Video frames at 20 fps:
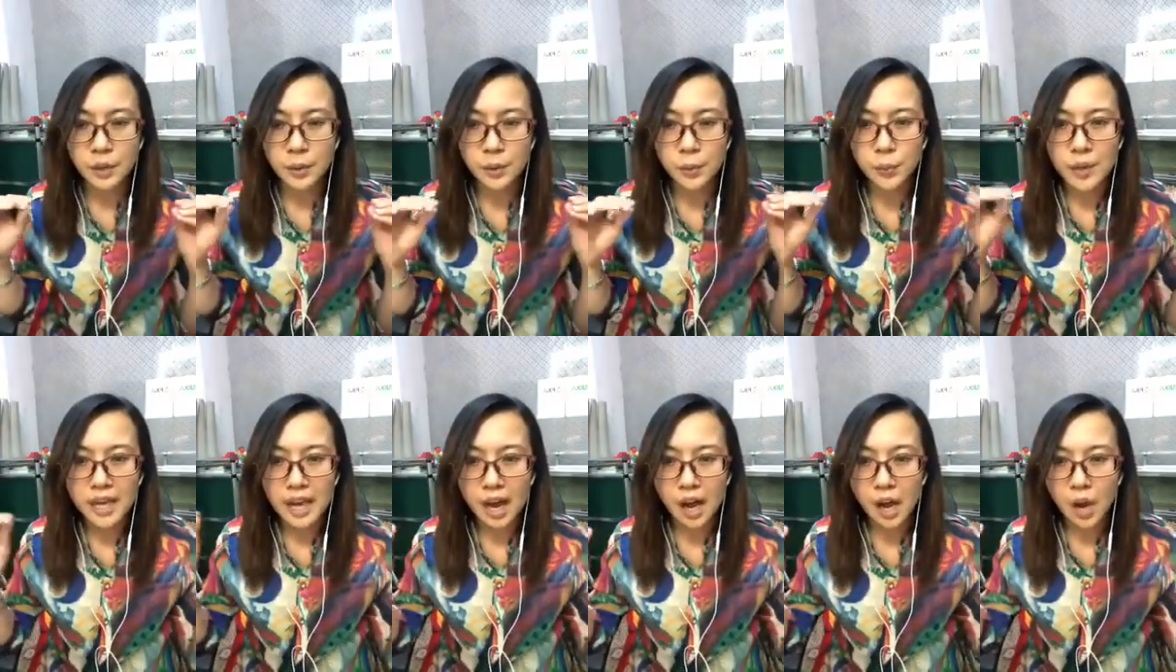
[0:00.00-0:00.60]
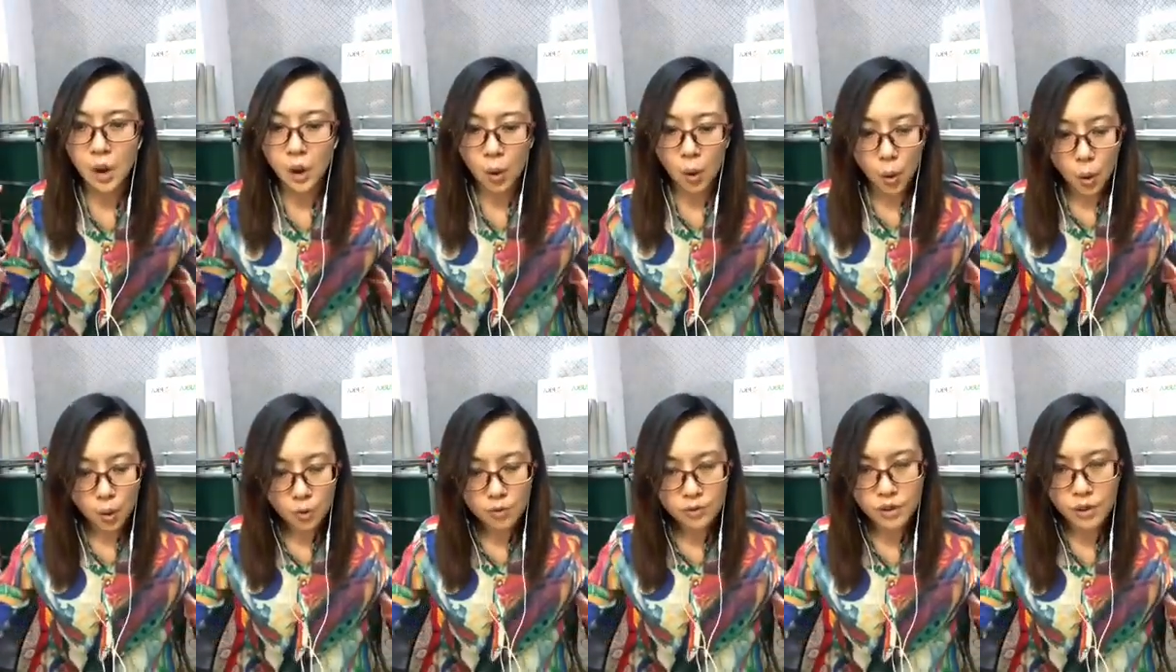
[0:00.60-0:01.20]
We are
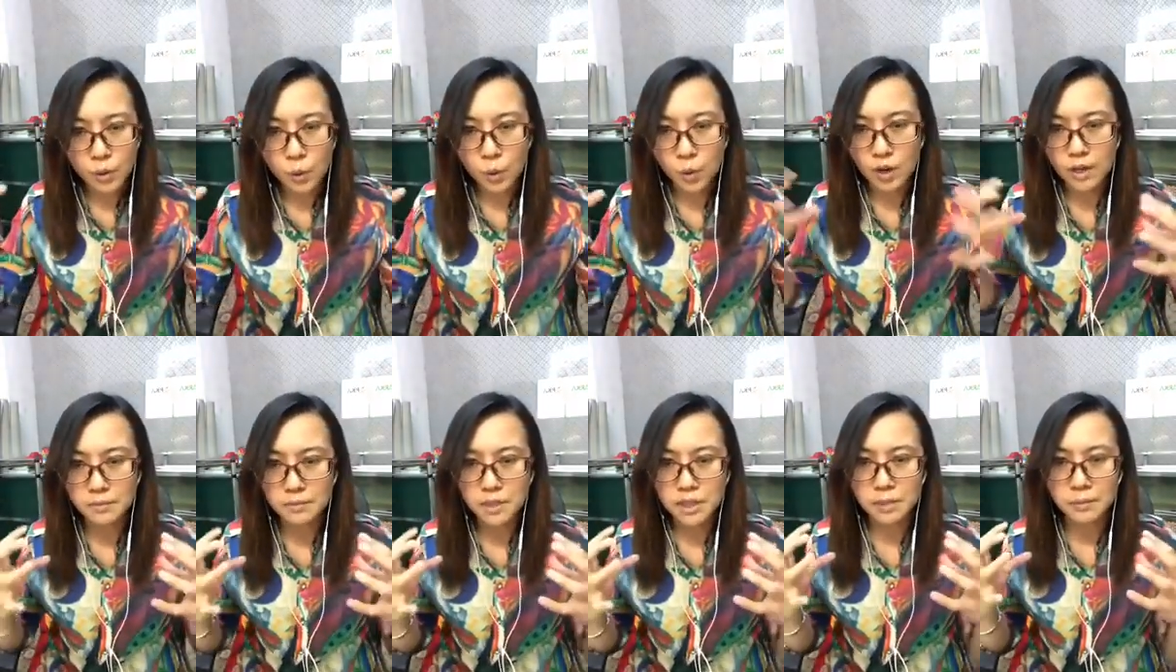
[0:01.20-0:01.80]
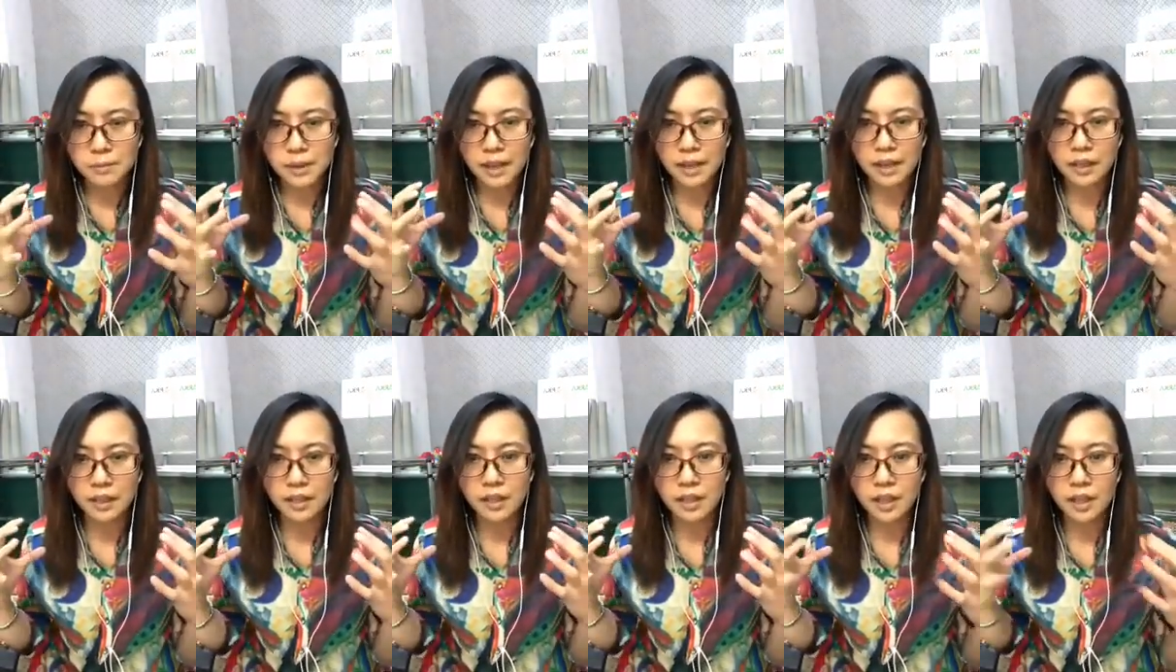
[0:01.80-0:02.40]
overwhelmed by a
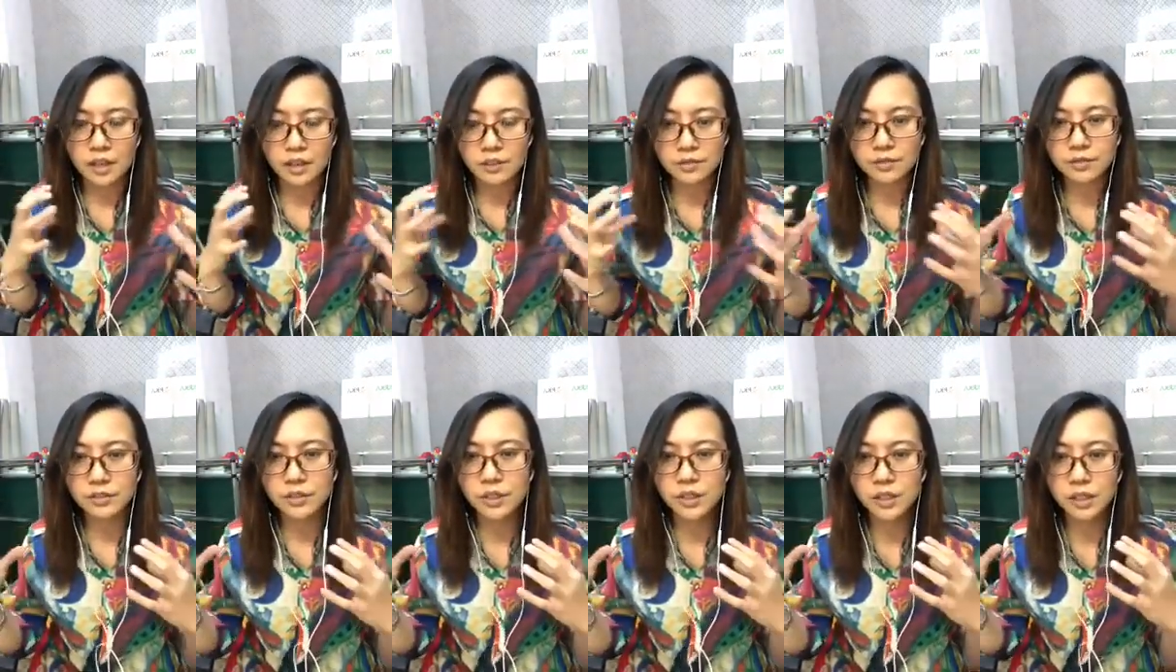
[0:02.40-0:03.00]
lot of